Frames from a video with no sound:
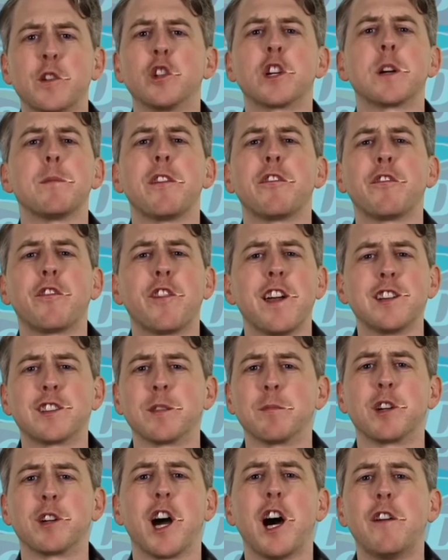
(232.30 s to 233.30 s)
Look at my
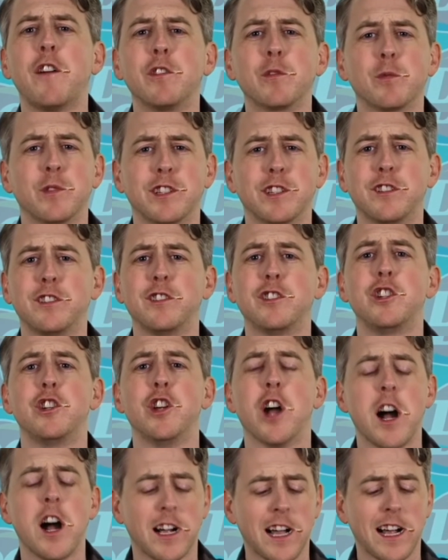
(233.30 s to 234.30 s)
face, I'm covered with
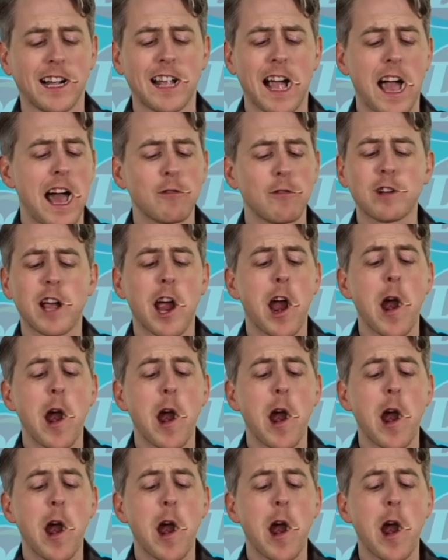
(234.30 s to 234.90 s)
junk. I, I don't